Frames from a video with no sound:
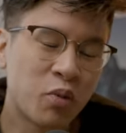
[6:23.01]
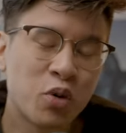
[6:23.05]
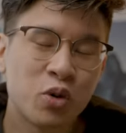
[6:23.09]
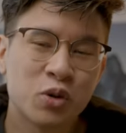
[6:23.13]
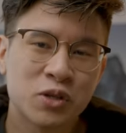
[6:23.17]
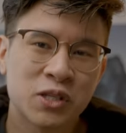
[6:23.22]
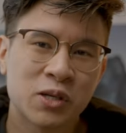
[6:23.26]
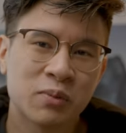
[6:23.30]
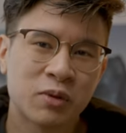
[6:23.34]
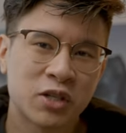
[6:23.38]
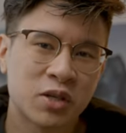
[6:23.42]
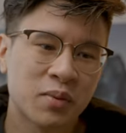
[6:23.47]
would pool
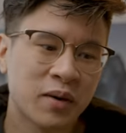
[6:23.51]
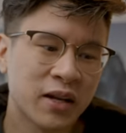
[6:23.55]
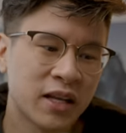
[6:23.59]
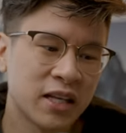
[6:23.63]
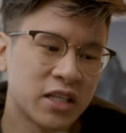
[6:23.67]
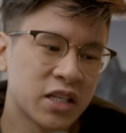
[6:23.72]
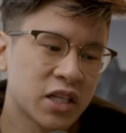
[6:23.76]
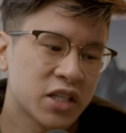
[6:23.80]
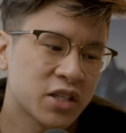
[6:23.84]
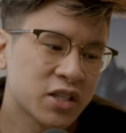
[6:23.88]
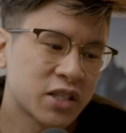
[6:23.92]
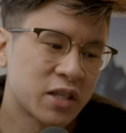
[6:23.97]
so much money
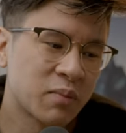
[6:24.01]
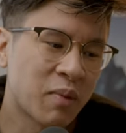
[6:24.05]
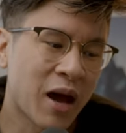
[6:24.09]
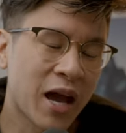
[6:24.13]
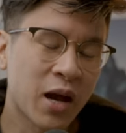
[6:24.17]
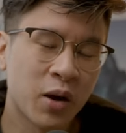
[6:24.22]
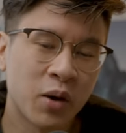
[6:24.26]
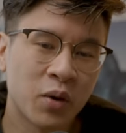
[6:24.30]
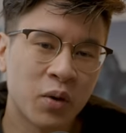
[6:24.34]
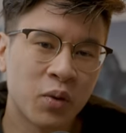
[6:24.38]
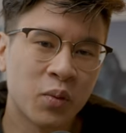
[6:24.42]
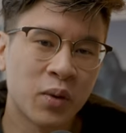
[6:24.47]
just to
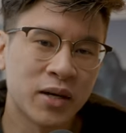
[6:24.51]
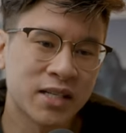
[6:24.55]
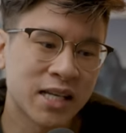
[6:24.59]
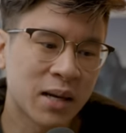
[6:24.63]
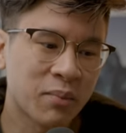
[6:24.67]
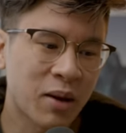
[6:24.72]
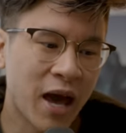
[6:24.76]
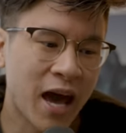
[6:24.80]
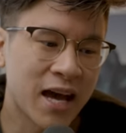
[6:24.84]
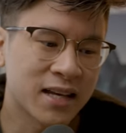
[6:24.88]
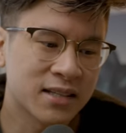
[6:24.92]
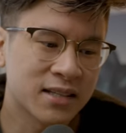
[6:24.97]
buy one type of